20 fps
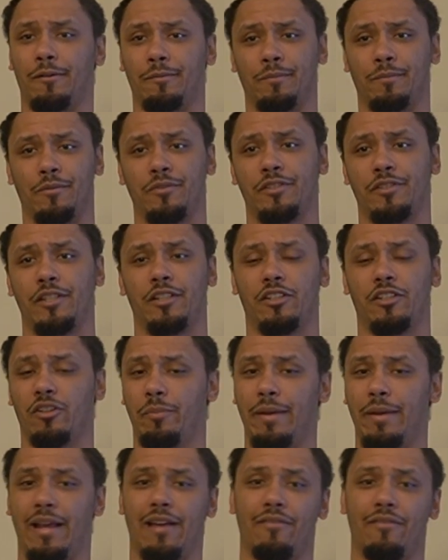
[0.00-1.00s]
You see a little
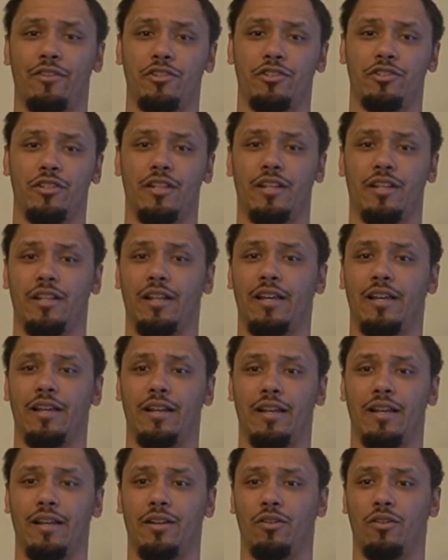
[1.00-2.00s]
bad adversity, and
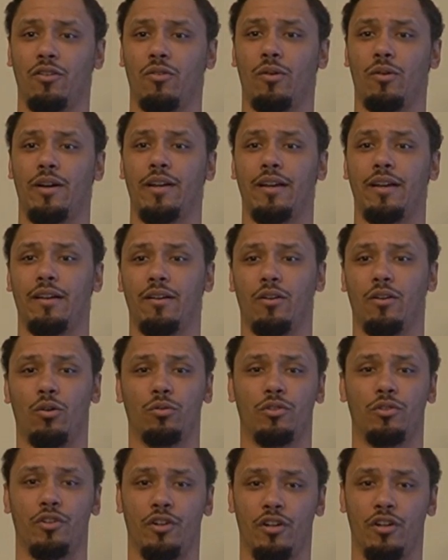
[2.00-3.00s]
they don't quite hold
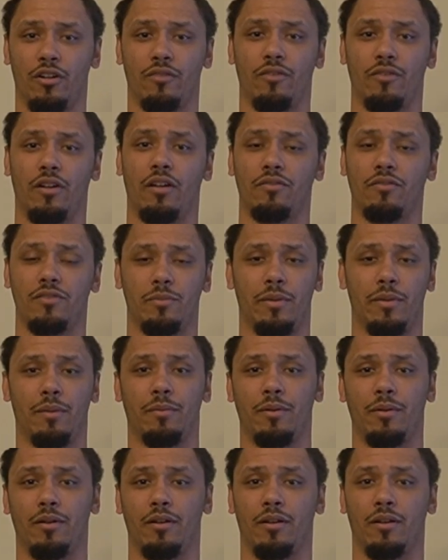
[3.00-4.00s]
their nerve enough to be able
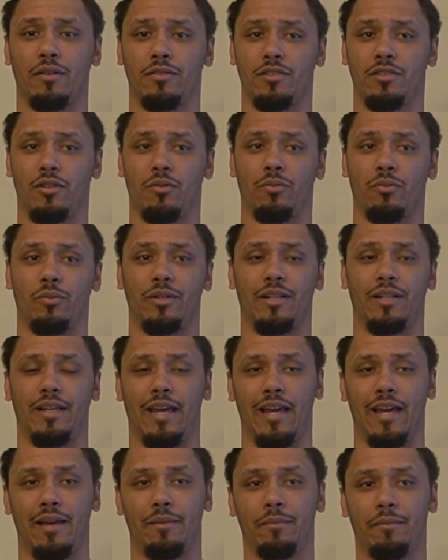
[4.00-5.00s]
to win the
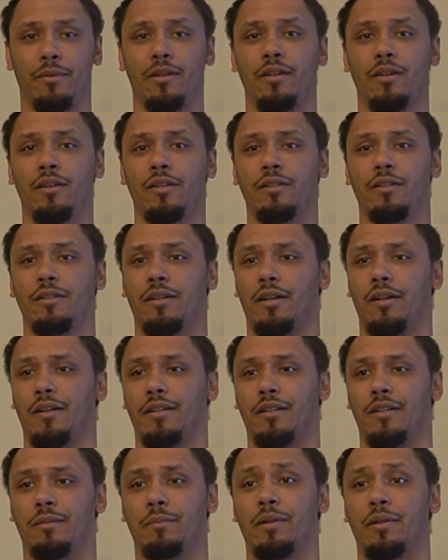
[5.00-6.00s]
game.
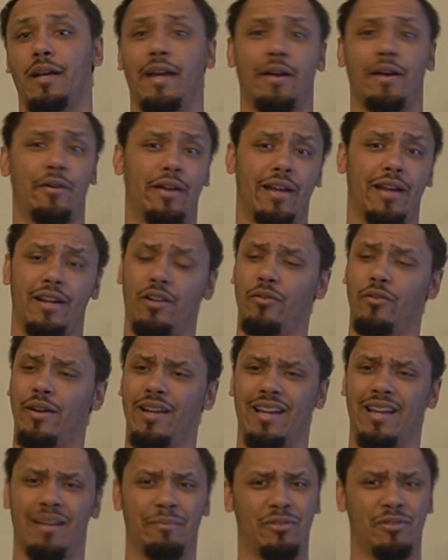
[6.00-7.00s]
But Harry had a great
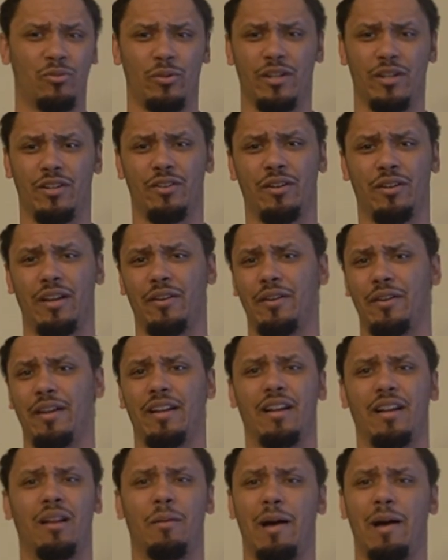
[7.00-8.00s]
game as well. Harry
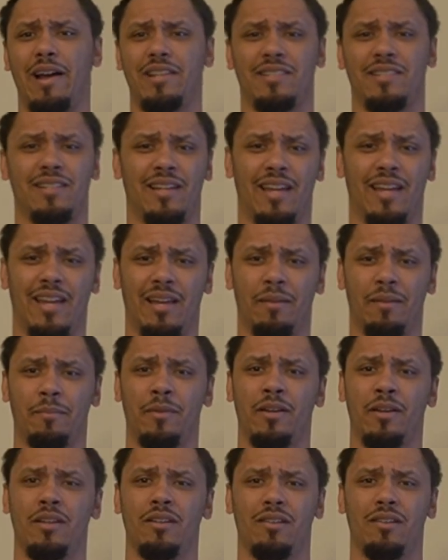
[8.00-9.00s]
ended up icing the game
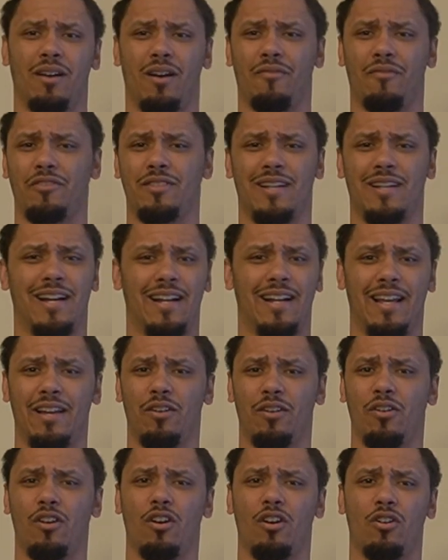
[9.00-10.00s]
off a tight
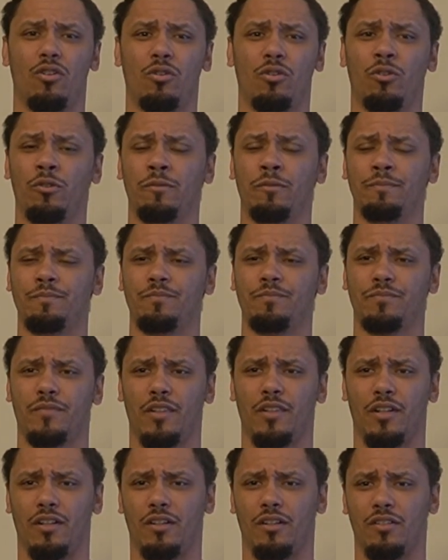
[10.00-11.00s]
angle goal
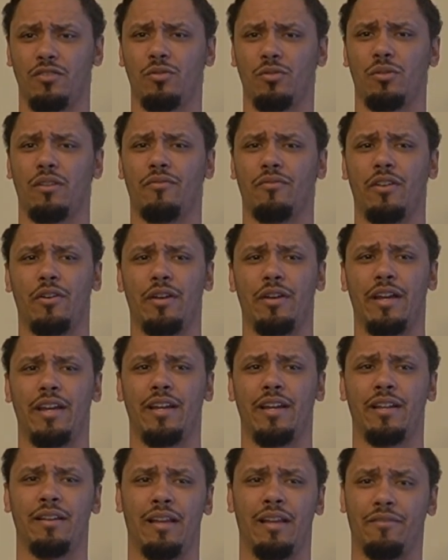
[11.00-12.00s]
toward the very
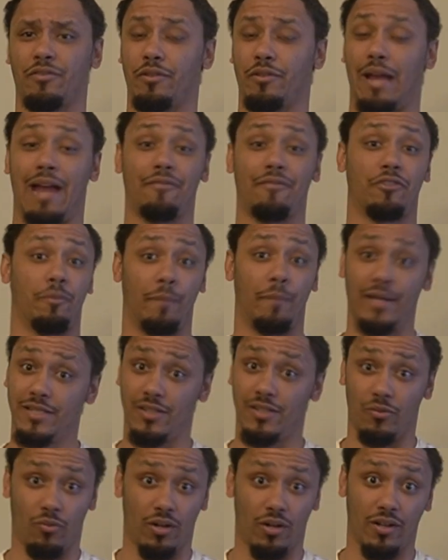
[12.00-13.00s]
end after
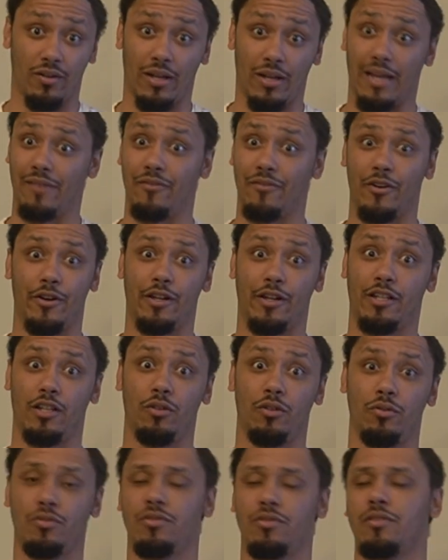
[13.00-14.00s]
missing one, like very
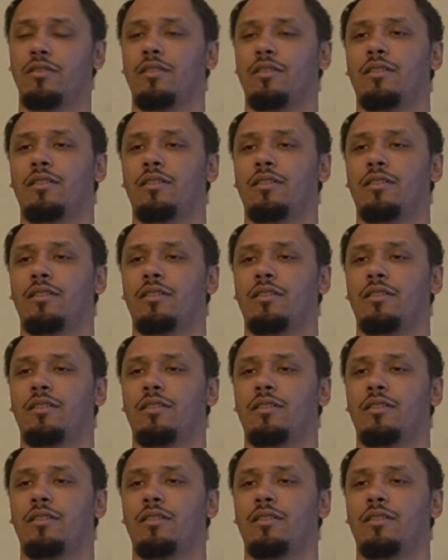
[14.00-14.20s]
close.